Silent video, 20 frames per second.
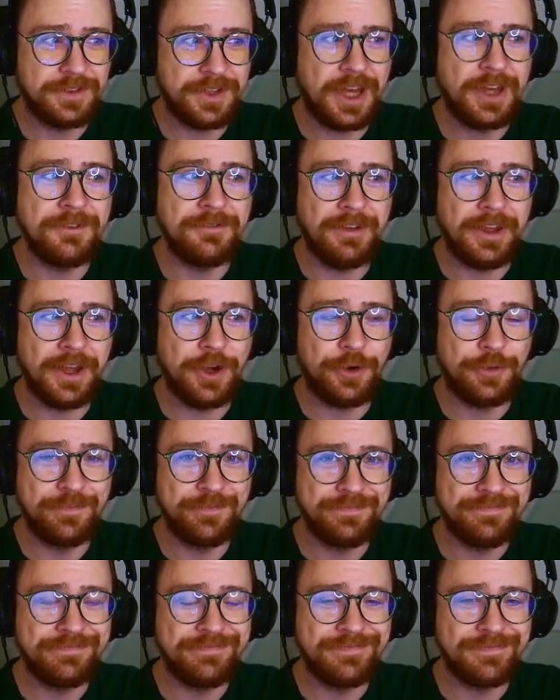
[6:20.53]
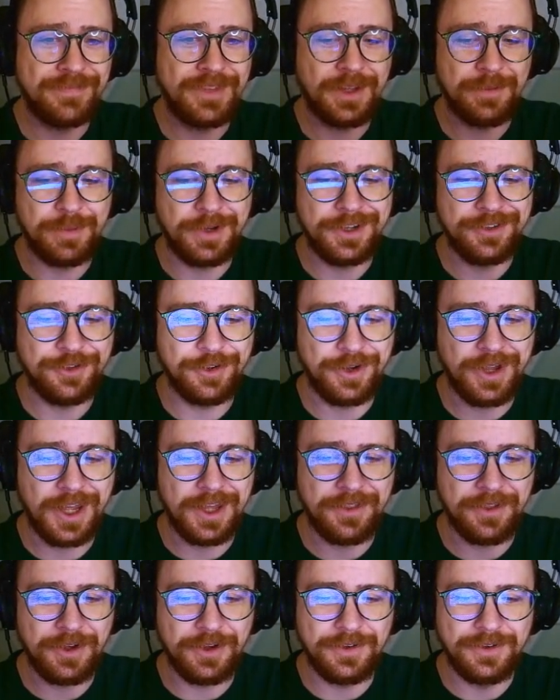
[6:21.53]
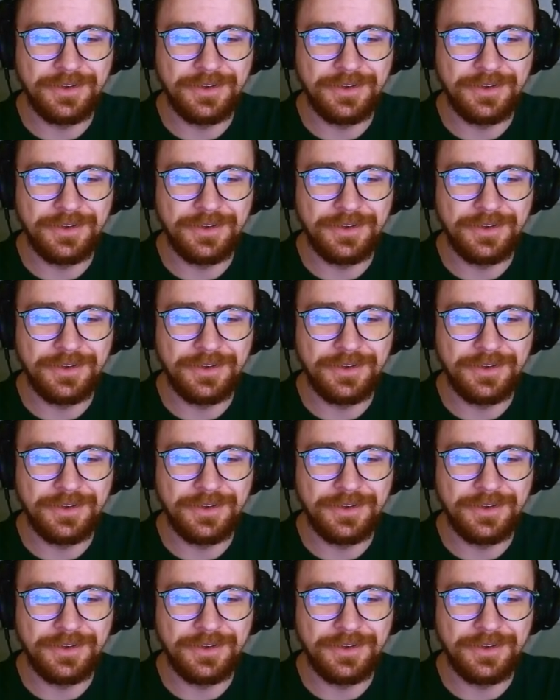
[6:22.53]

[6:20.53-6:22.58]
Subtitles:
Unveil. It's okay though.